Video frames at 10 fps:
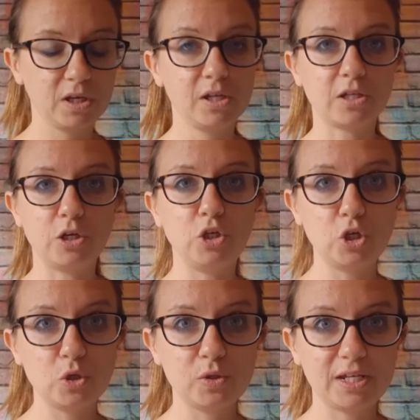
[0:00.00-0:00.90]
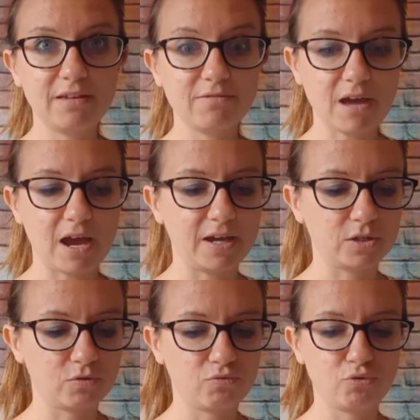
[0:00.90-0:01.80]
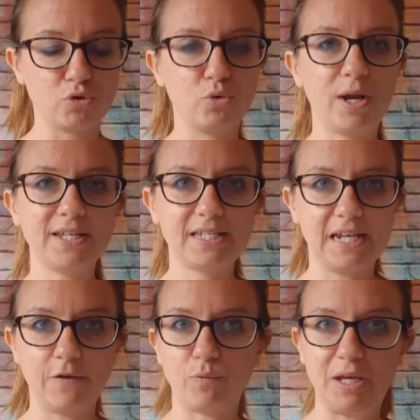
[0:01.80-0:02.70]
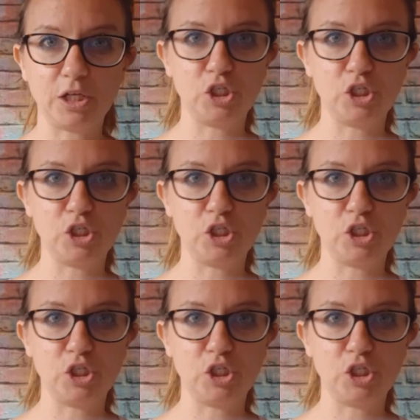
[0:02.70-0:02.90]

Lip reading: So using that as a rule, let's see if we can